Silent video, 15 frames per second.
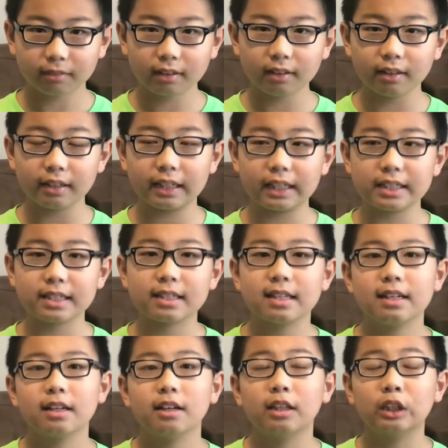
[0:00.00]
And
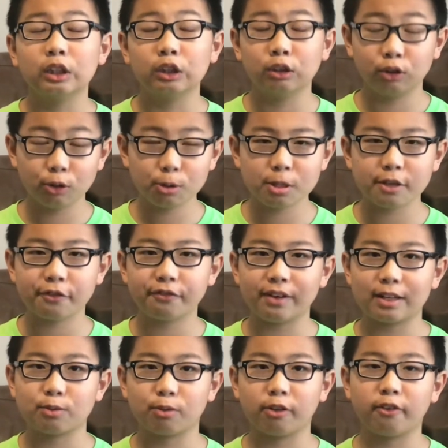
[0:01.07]
Lucy finds
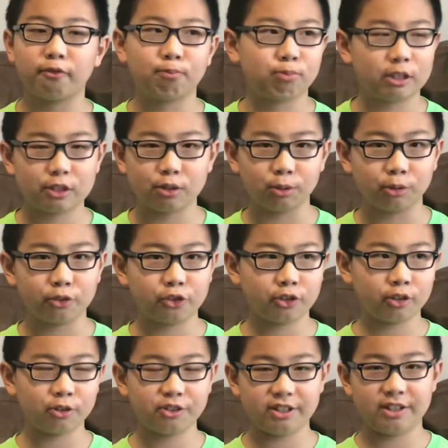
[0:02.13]
one of Bristol's, so
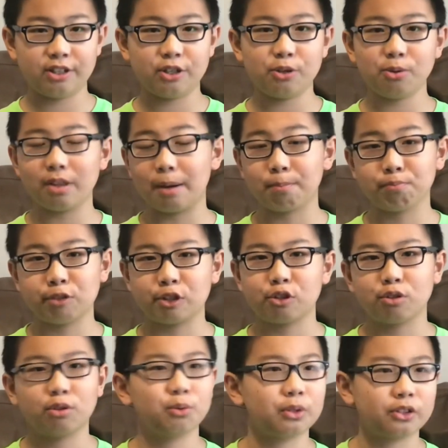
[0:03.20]
she knew that
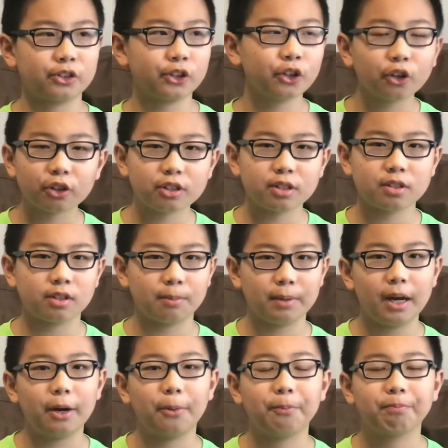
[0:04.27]
Bristol was cursed
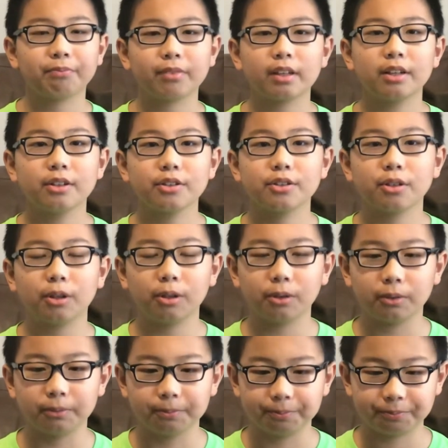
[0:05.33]
somehow.
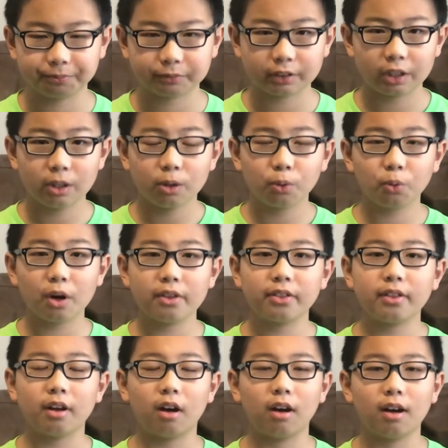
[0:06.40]
So when
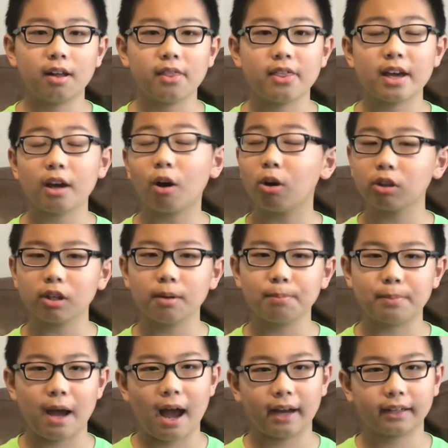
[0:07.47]
they all come
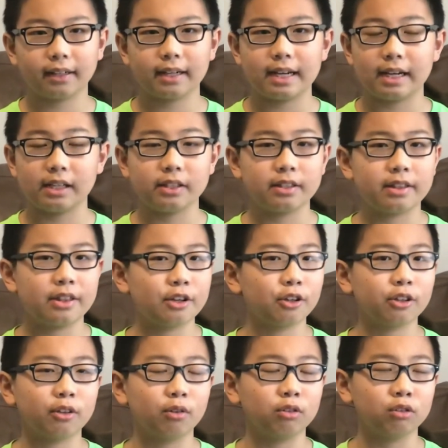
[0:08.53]
back, and
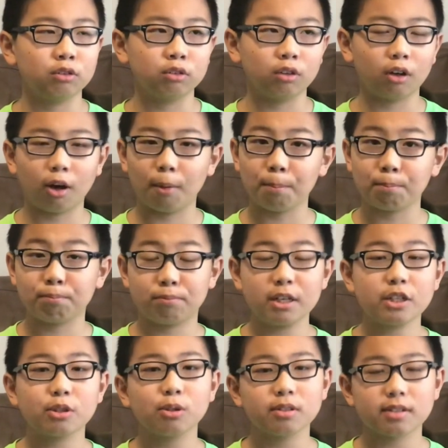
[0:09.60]
Bristol is